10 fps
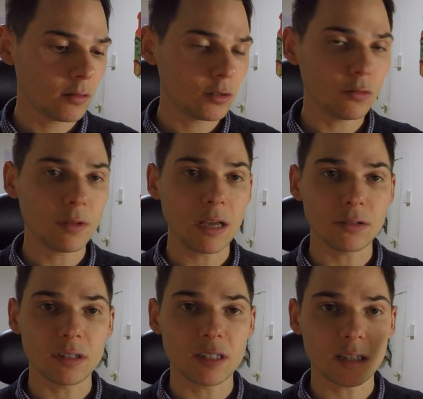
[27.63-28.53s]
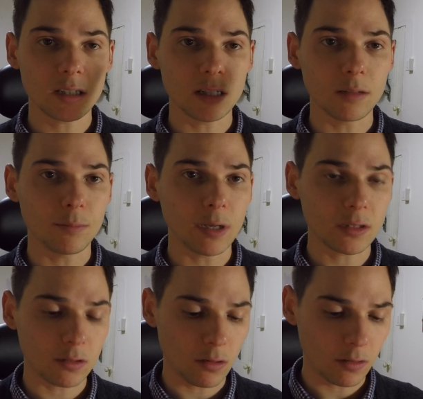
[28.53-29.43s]
2016 Best
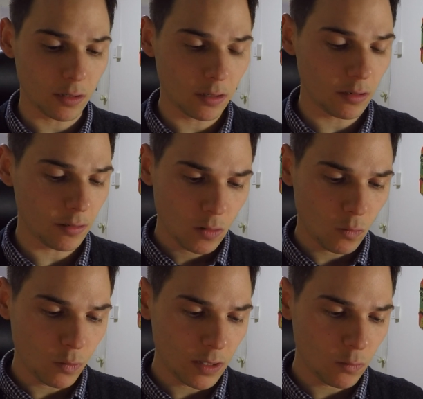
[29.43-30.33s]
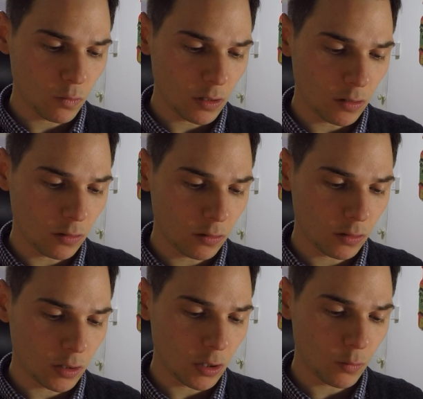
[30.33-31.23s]
Cigar of the Year. We will
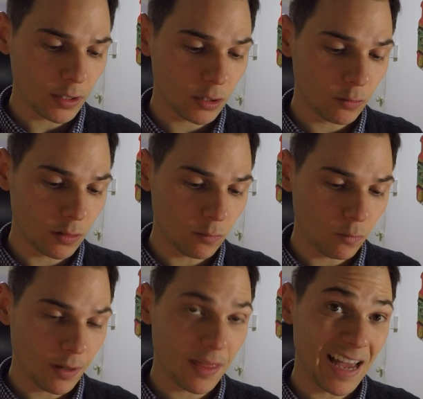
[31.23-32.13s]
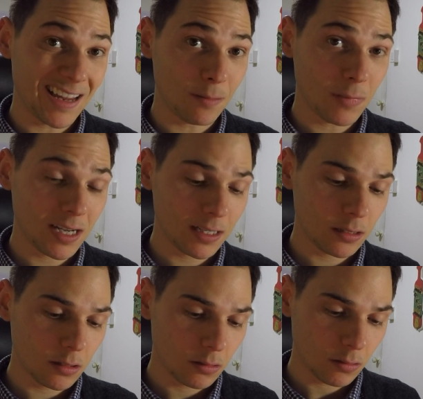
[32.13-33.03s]
go into it with that in mind.